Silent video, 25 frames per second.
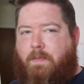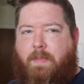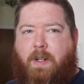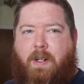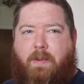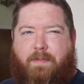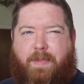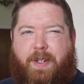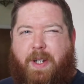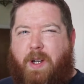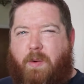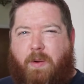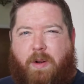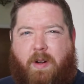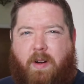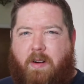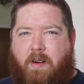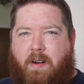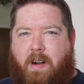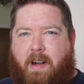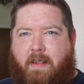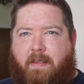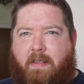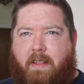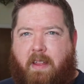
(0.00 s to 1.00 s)
or yogurt or
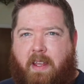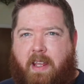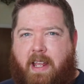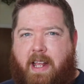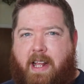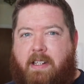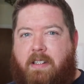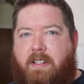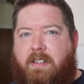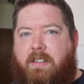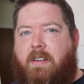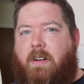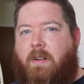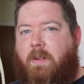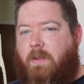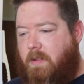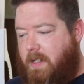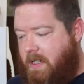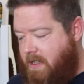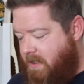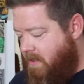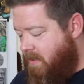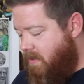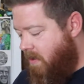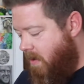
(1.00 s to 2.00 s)
anything yet, so
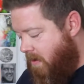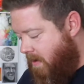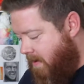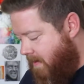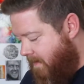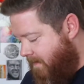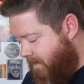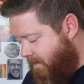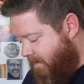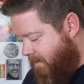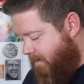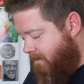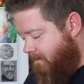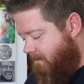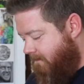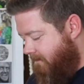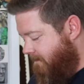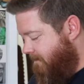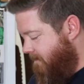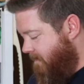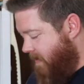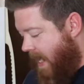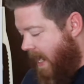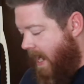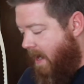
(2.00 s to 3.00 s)
let's start off
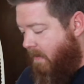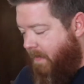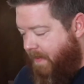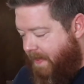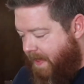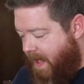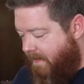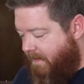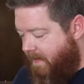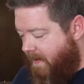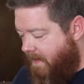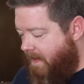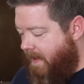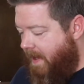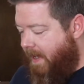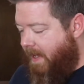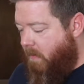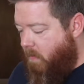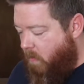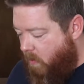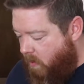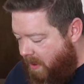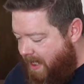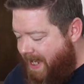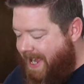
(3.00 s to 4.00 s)
not with everything
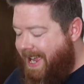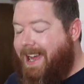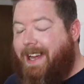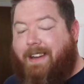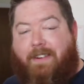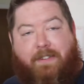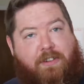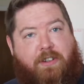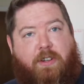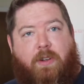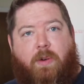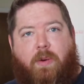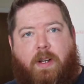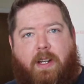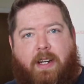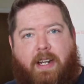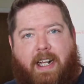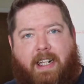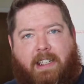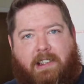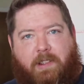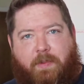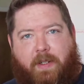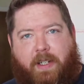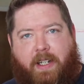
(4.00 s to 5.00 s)
and we'll add to it
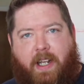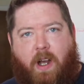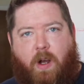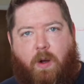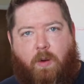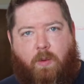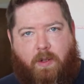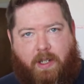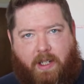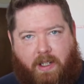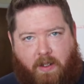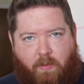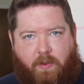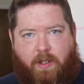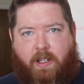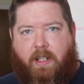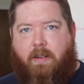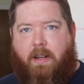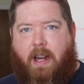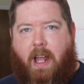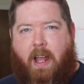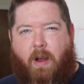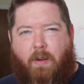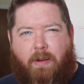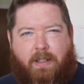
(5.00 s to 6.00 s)
as we go. Like, we
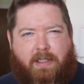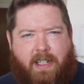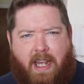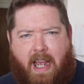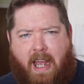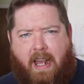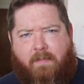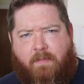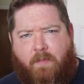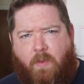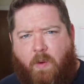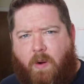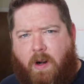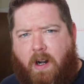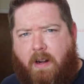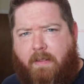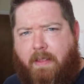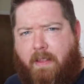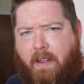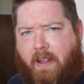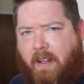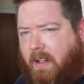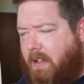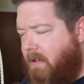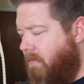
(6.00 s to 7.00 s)
can always add more, I
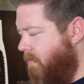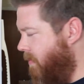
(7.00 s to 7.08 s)
think,